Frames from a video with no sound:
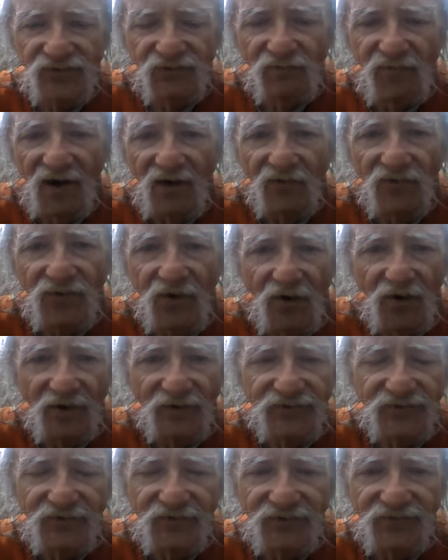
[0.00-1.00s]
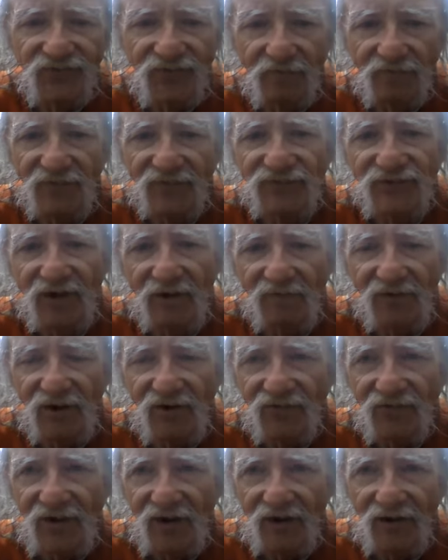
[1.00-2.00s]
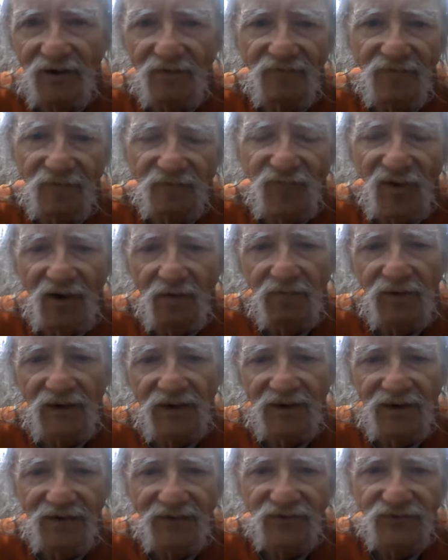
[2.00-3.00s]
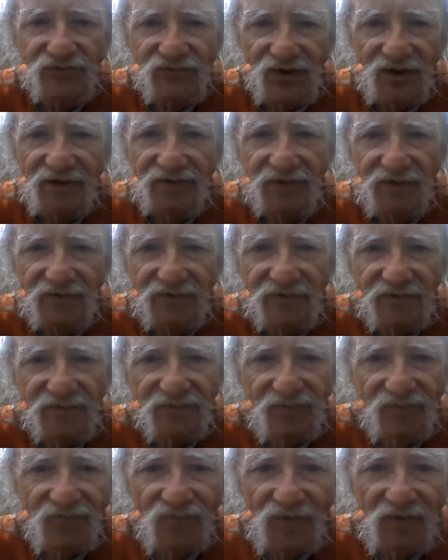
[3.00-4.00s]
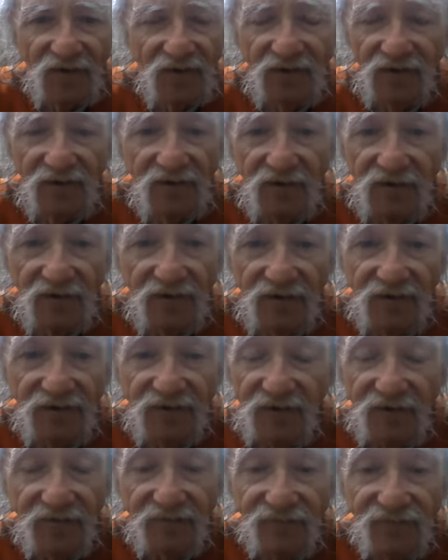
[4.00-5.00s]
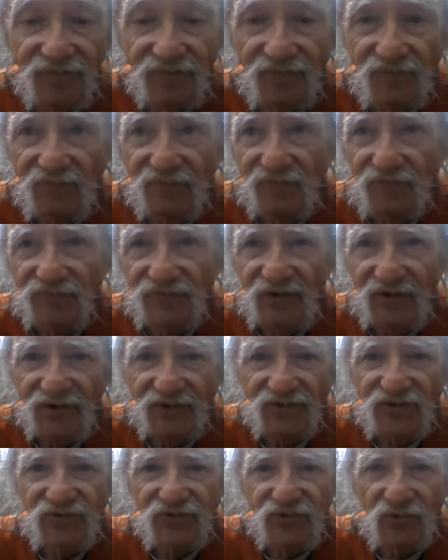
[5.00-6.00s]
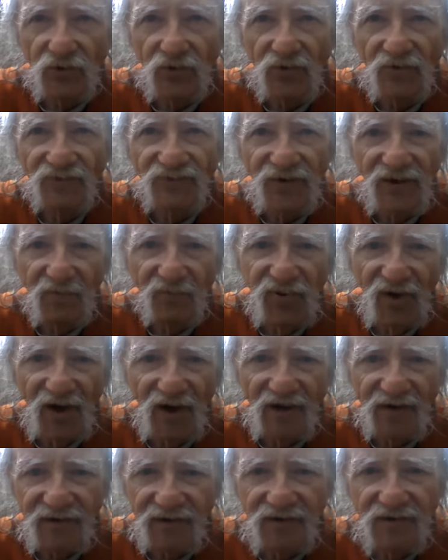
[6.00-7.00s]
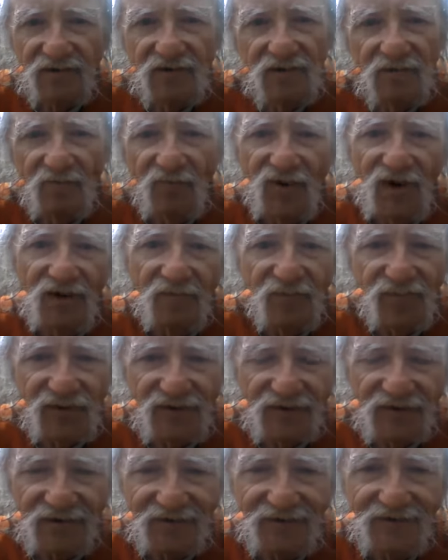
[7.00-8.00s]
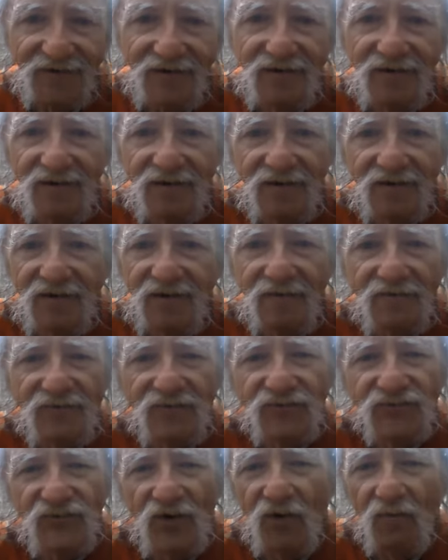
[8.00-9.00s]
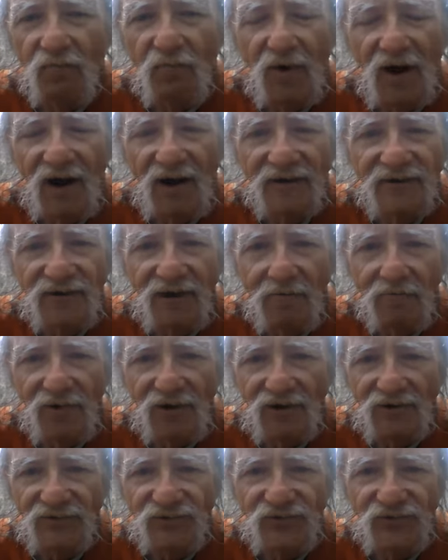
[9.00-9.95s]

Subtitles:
spout nonsense from the Democrat or Republican agenda, and they serve their party by being so mind-numbingly